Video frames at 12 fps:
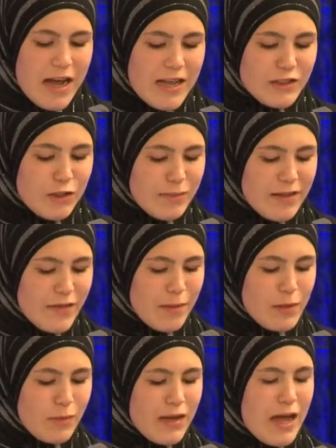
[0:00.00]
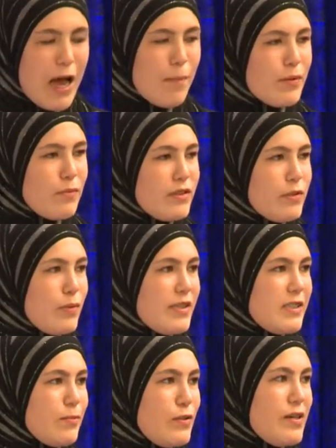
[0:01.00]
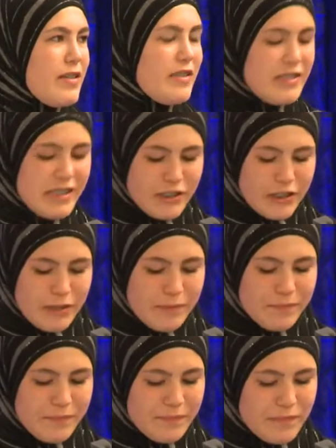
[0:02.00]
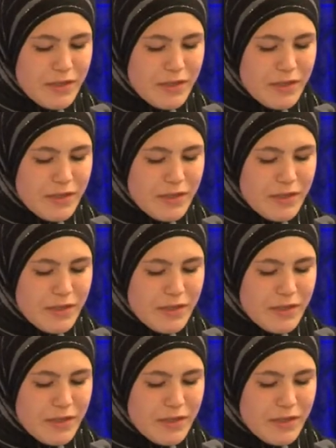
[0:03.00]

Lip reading: I told my family what happened with the principal and the teacher,